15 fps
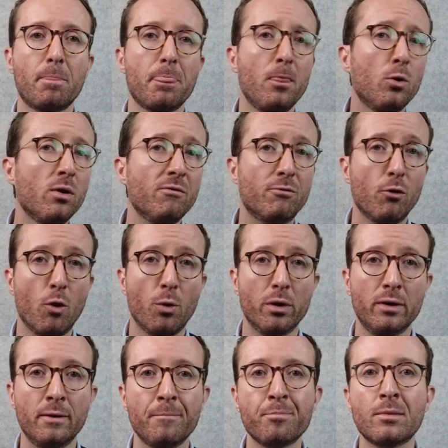Looking forward,
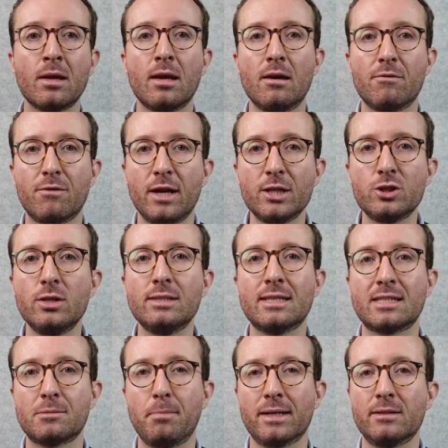inflation is
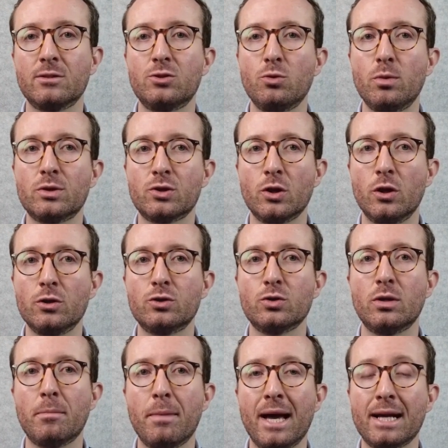expected to return to
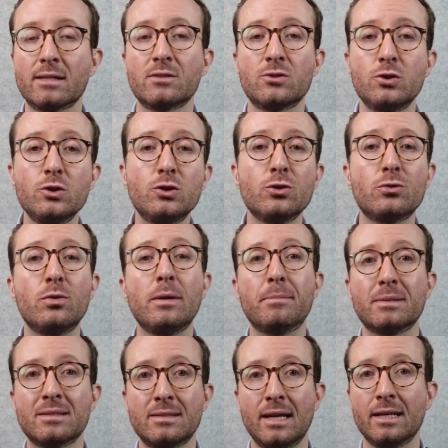the bank's 2 to
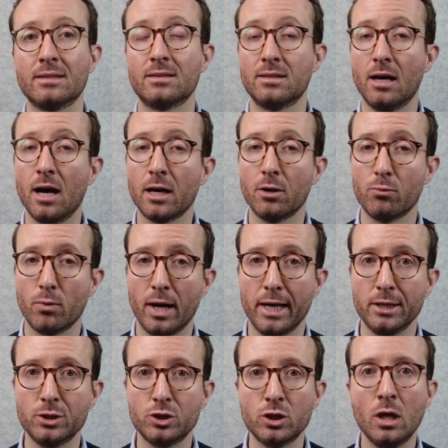3% target
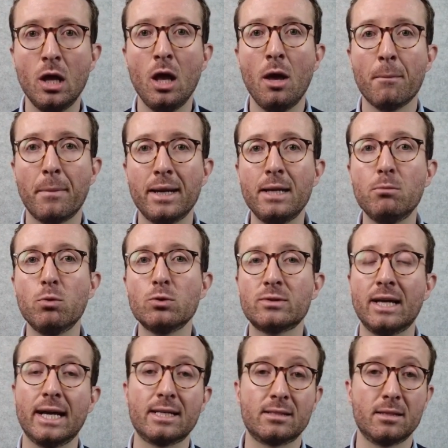range, but it will
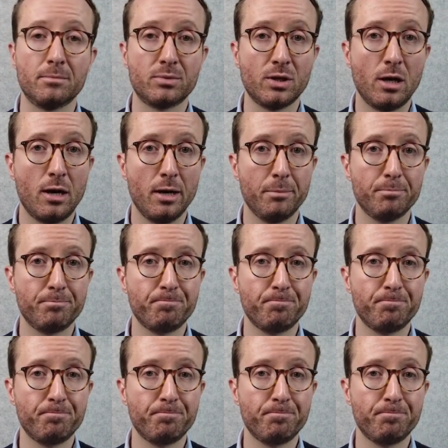take some time